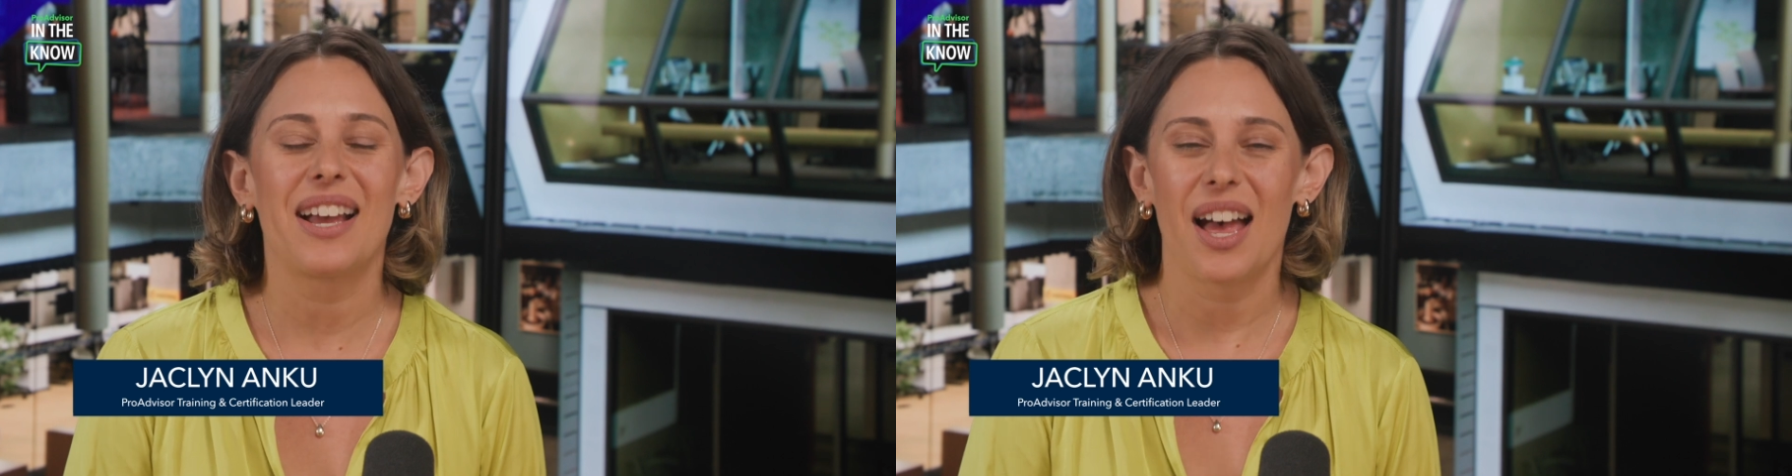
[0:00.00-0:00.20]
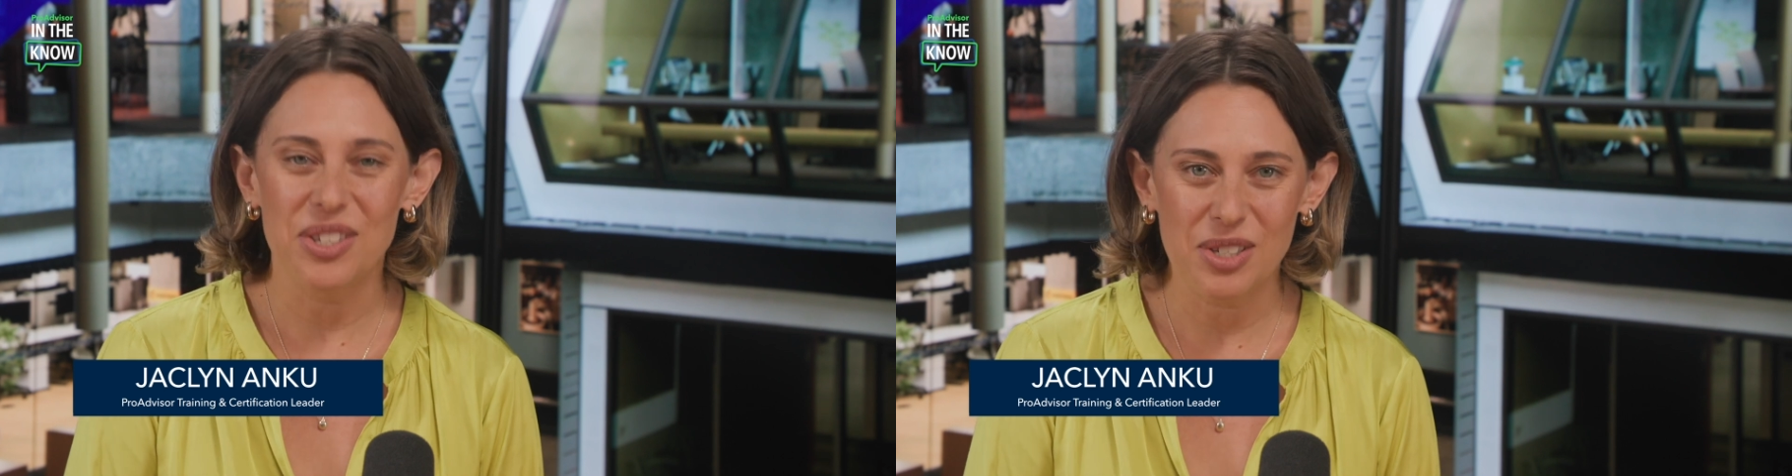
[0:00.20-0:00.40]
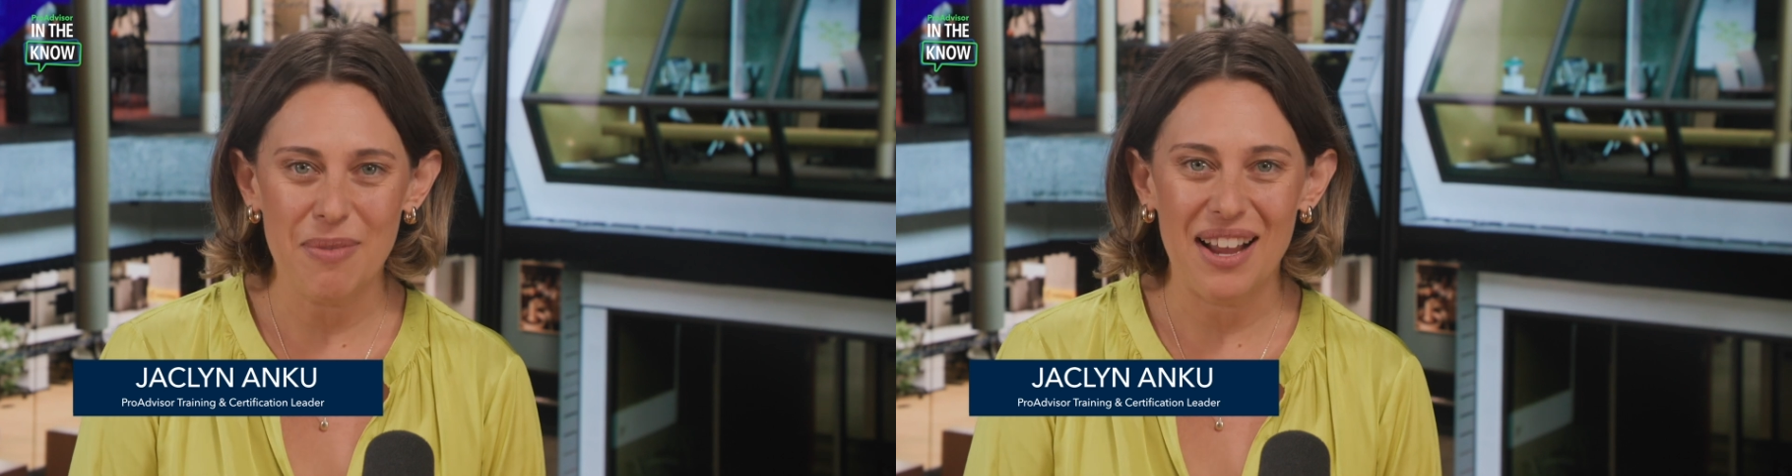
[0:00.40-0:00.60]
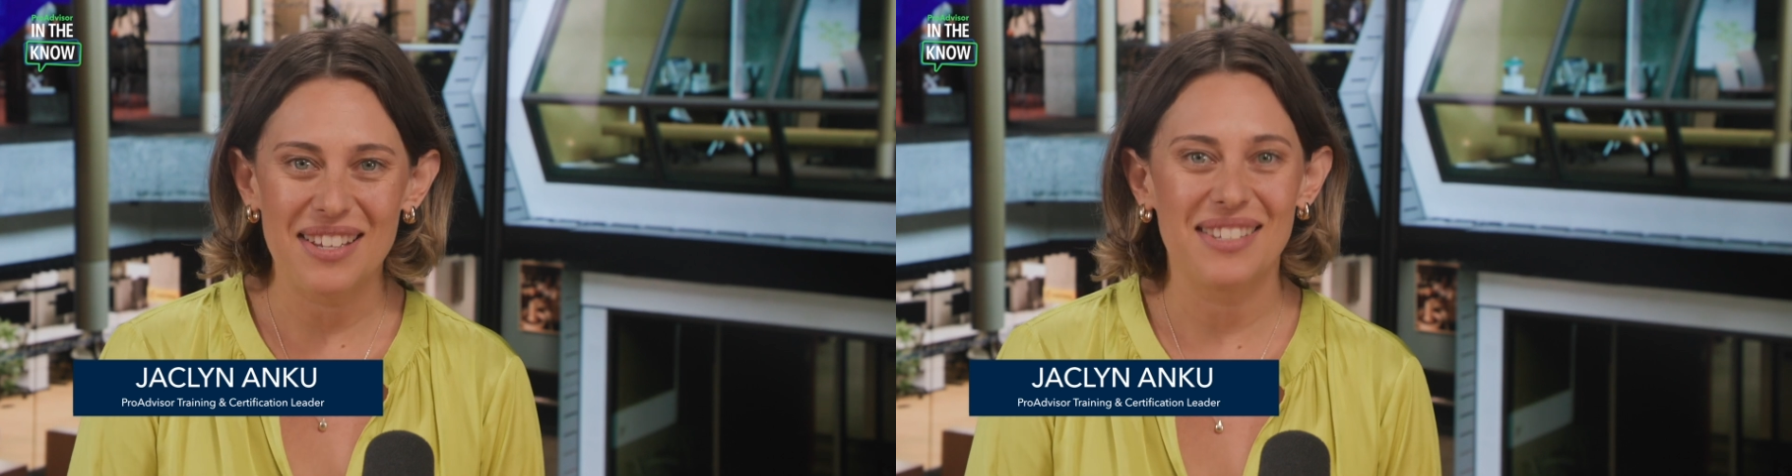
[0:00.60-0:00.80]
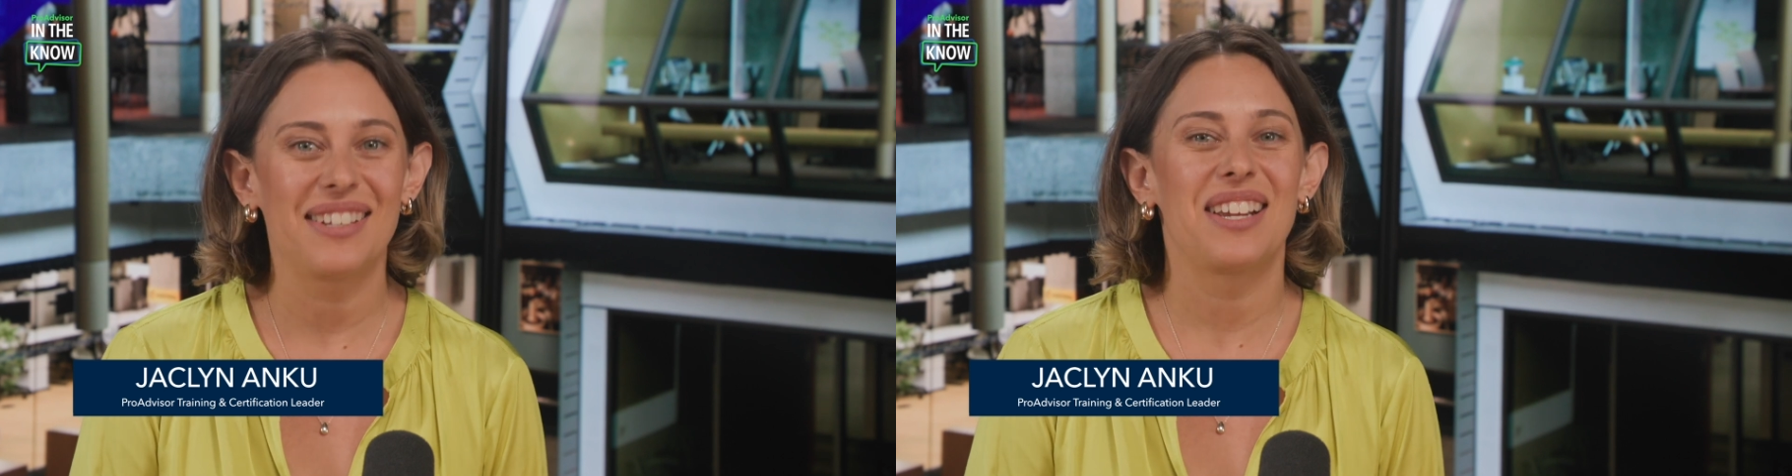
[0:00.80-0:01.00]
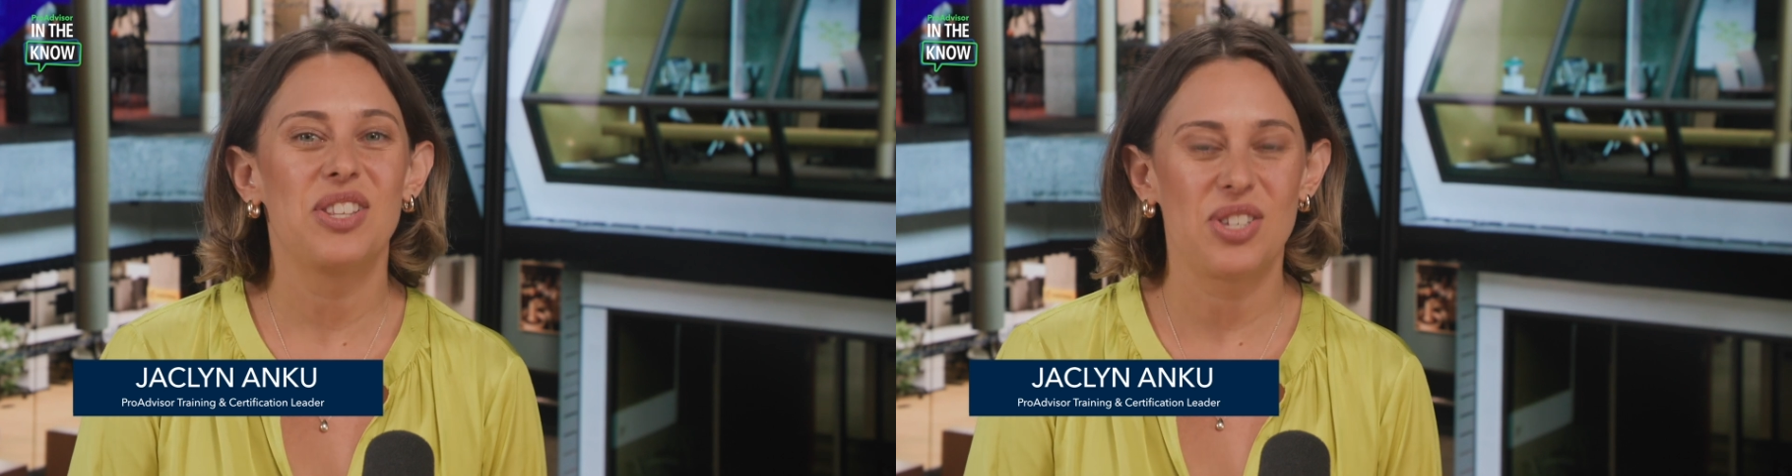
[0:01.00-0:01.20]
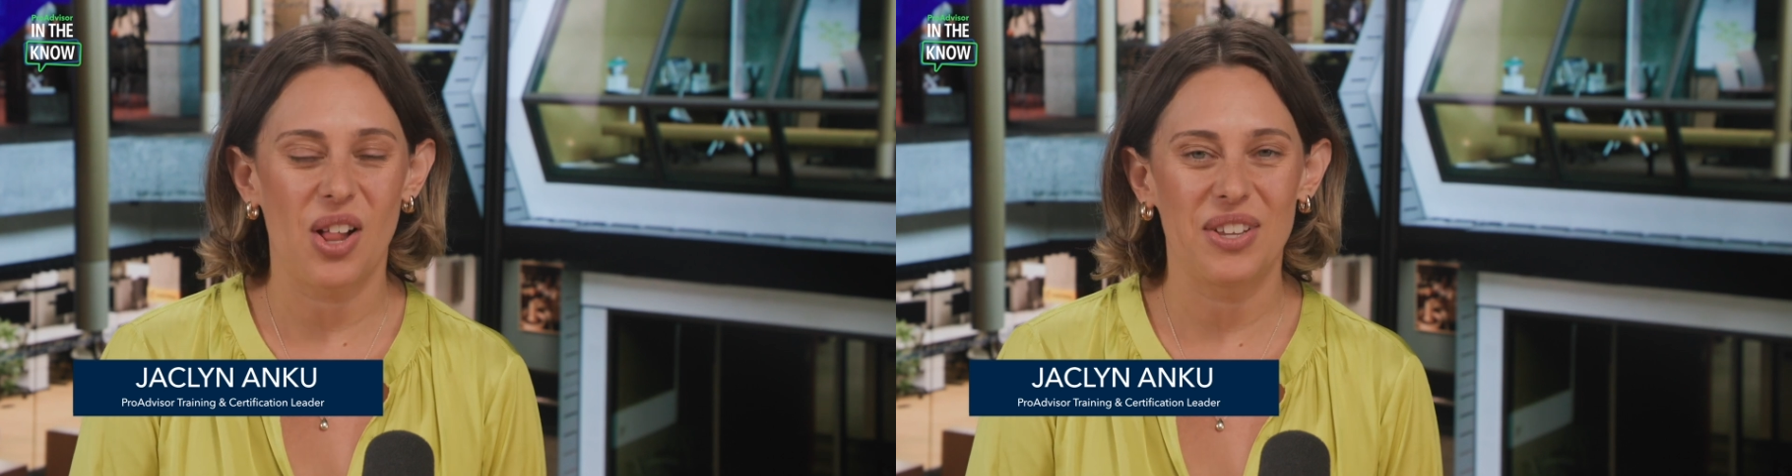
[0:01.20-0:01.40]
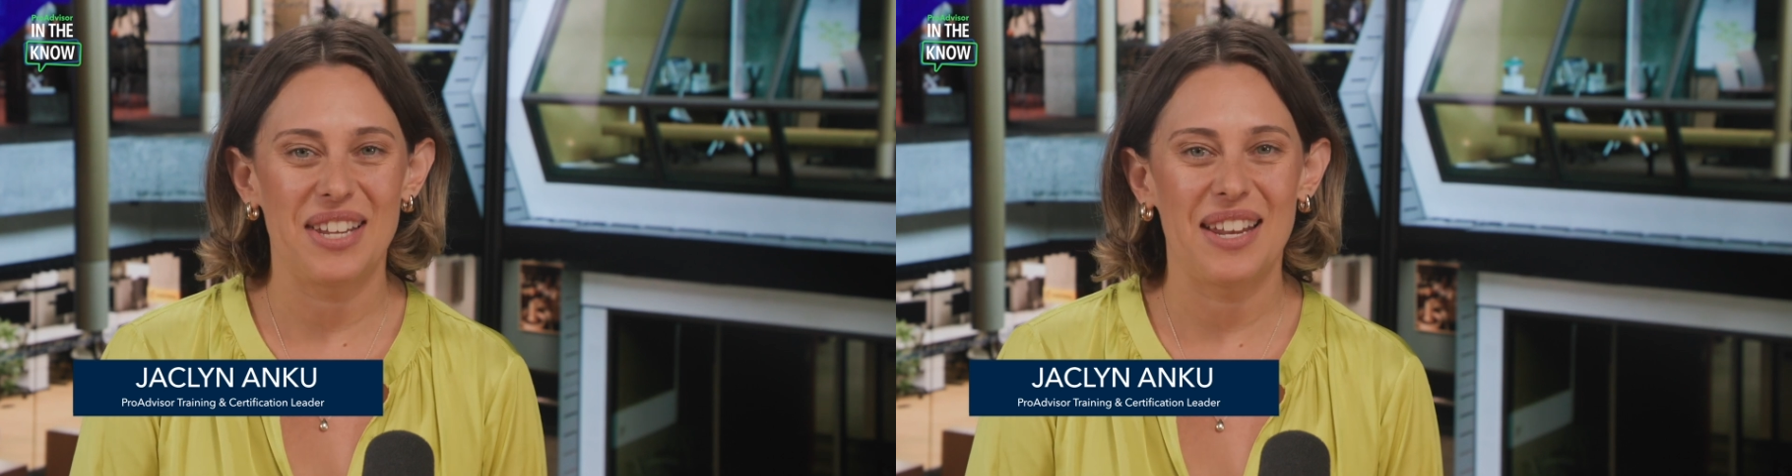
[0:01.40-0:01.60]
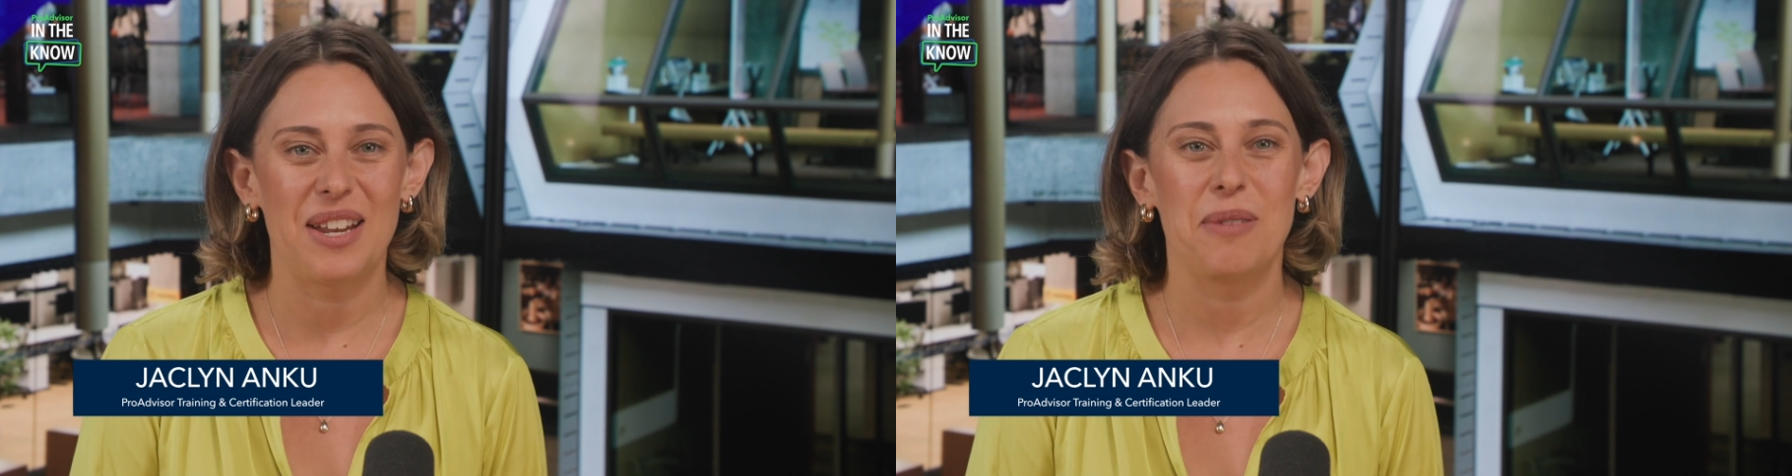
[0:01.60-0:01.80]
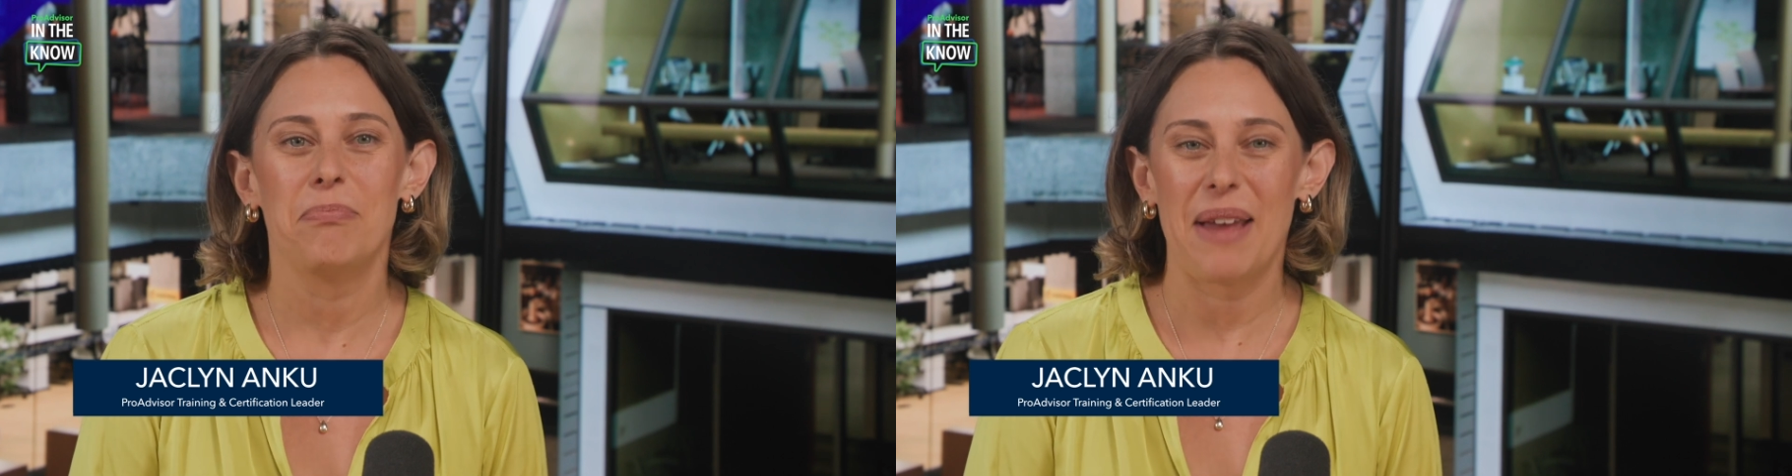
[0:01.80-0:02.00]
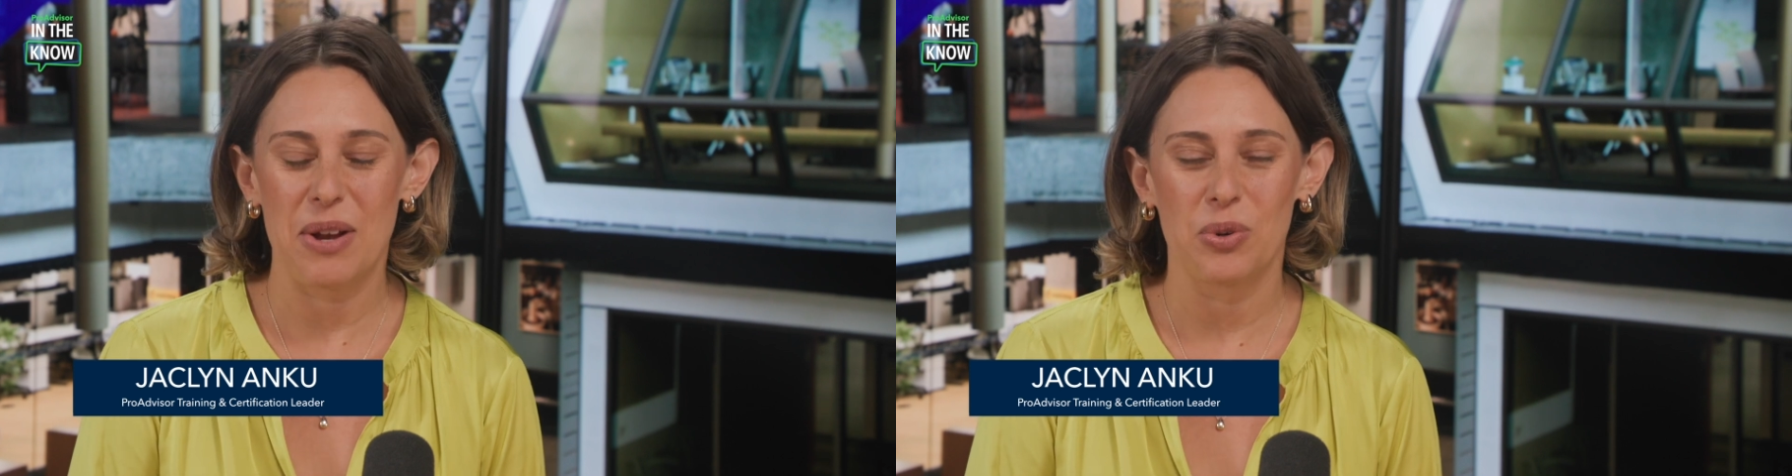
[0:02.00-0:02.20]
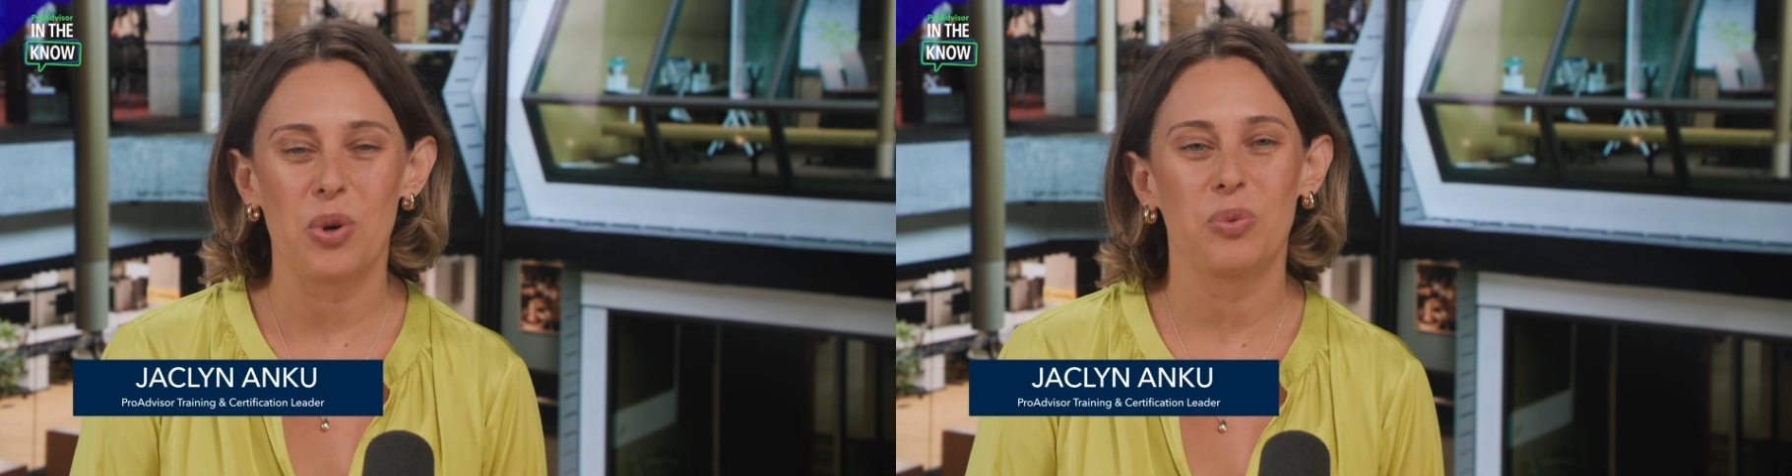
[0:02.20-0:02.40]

customized, consolidated payroll